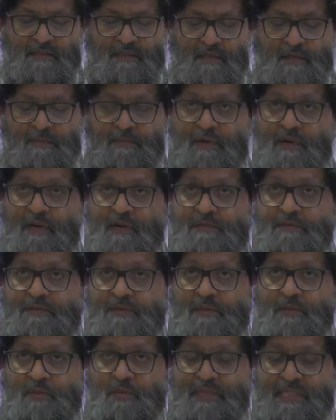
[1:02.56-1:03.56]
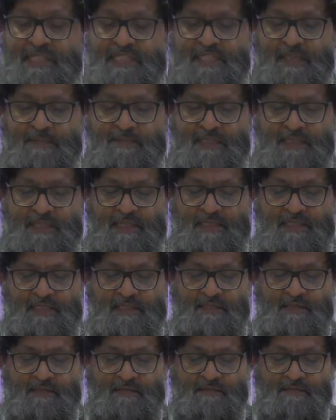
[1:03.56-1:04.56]
at Parkfield were
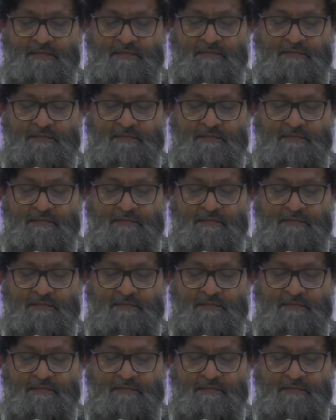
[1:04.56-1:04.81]
intimidating.